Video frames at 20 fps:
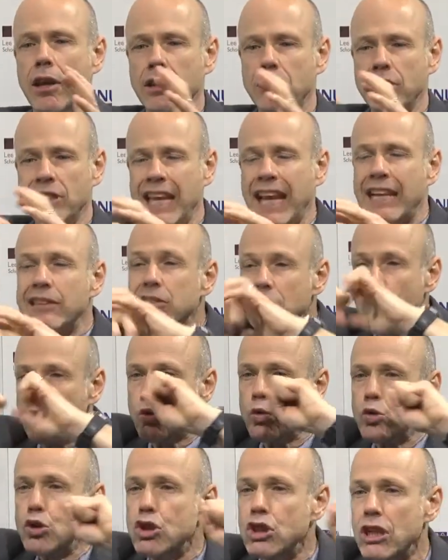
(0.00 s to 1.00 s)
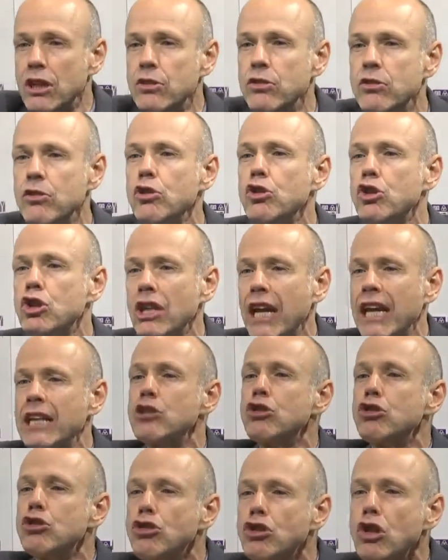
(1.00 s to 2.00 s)
the institution
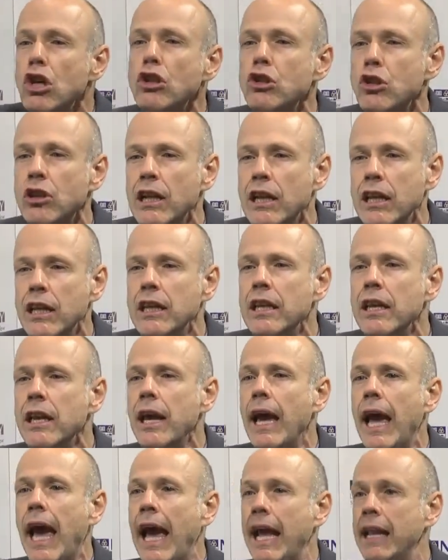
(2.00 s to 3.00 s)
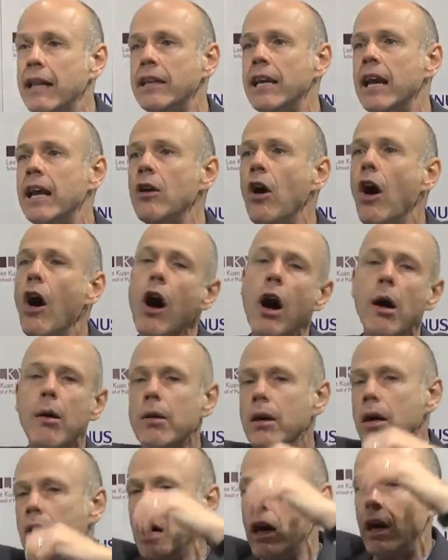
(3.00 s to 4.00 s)
changed suddenly, and
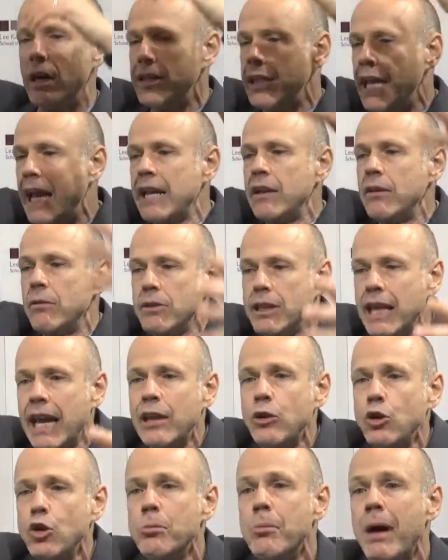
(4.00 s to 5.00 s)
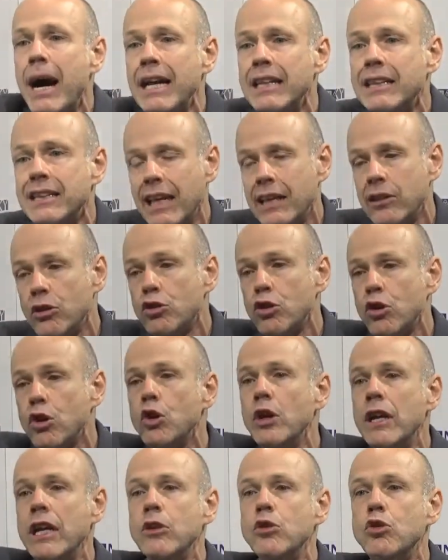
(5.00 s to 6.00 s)
then you might
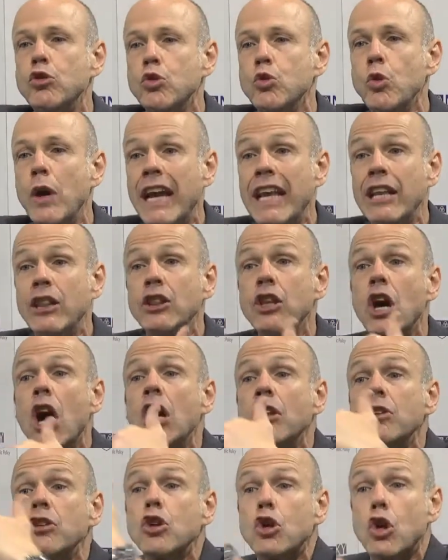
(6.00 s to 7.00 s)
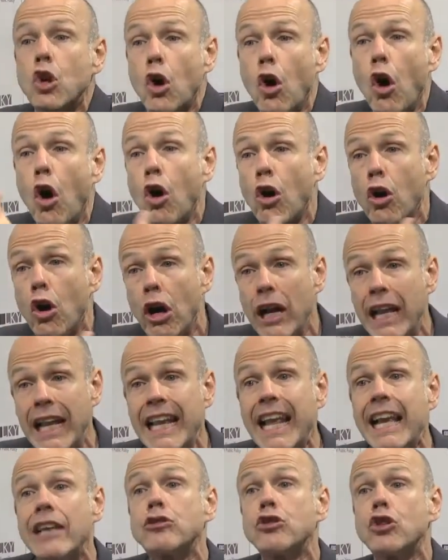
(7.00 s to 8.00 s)
enter into a or a
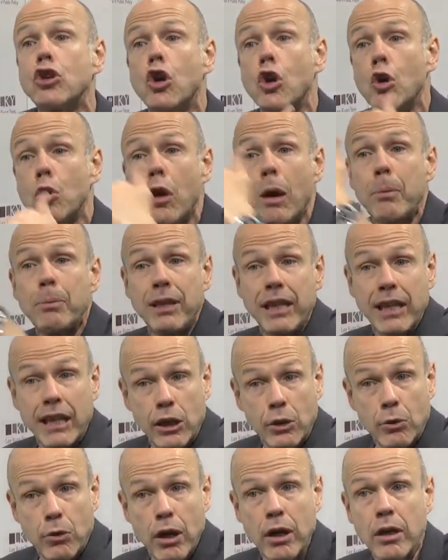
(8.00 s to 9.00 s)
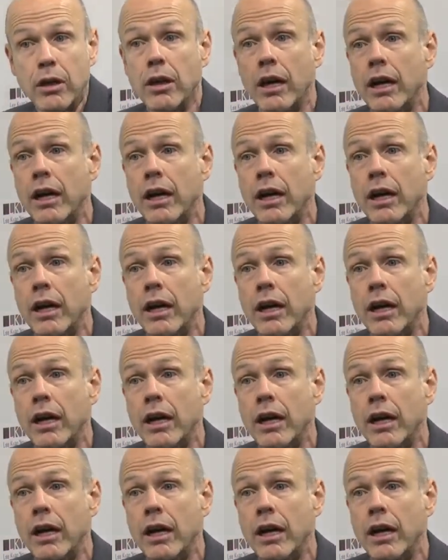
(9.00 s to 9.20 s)
less corrupt era.